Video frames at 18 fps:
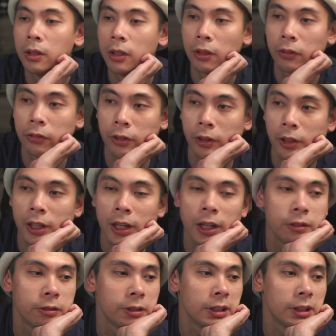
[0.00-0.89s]
Go for
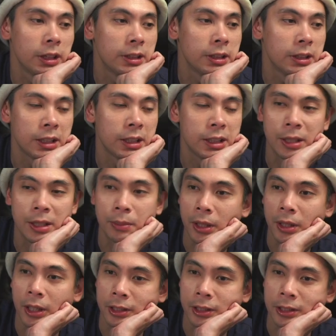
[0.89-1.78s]

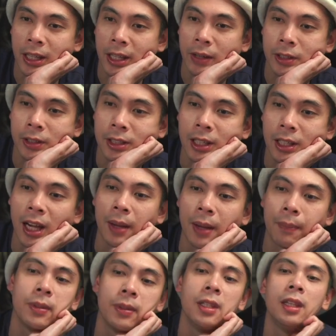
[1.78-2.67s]
$119. They have the
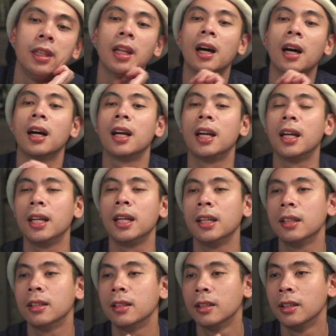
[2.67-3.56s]
Type
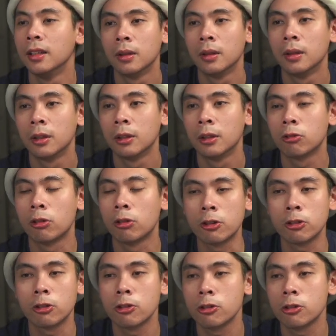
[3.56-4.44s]
9.
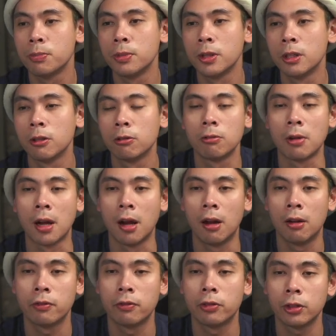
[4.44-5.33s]
Treasure's been
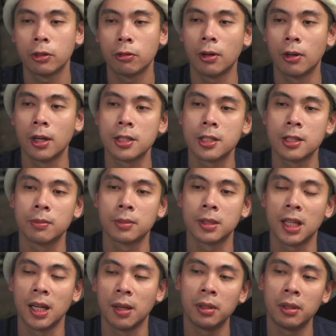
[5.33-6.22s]
around for quite some
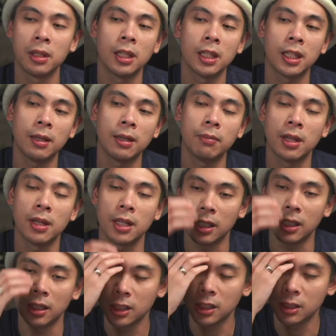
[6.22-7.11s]
time and they keep
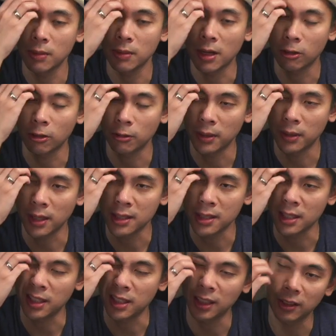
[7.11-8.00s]
making these macro
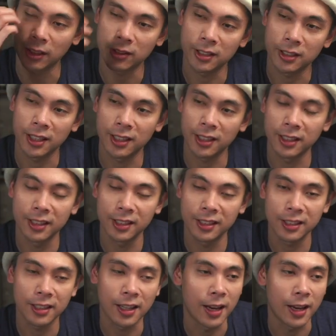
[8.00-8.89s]
pads. I think there was like a
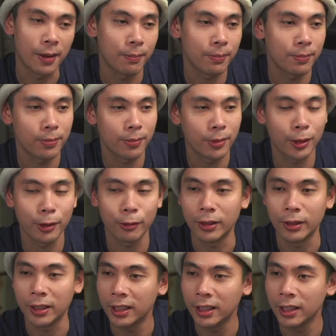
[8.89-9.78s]
Type
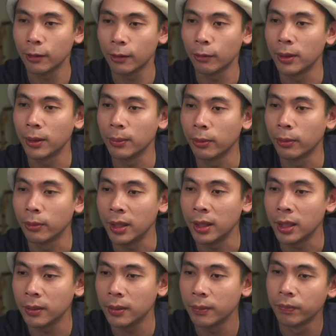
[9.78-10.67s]
3 at one
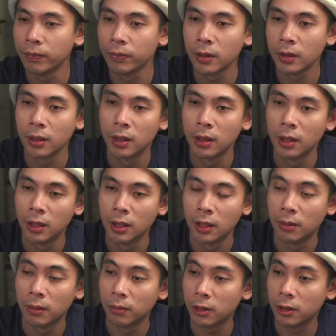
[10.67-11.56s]
point.
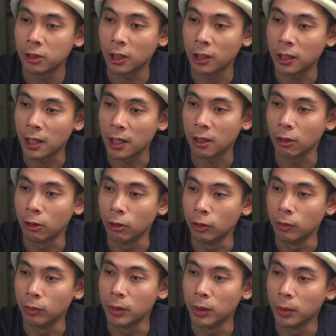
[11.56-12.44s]
But check it out.
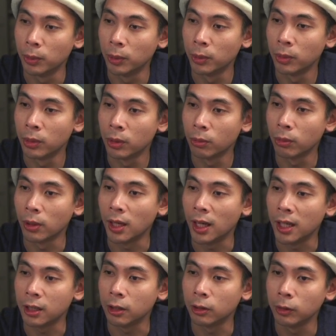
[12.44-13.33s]
Aluminum and
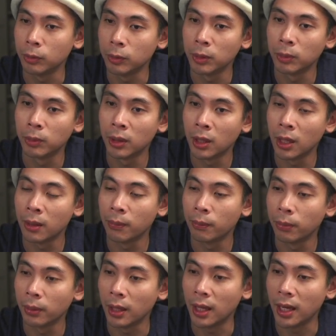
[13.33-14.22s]
white, aluminum
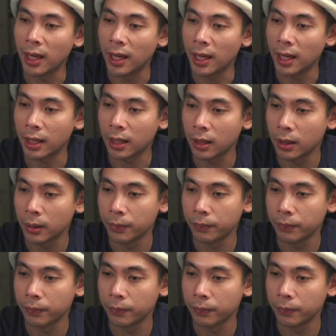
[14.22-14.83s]
and black.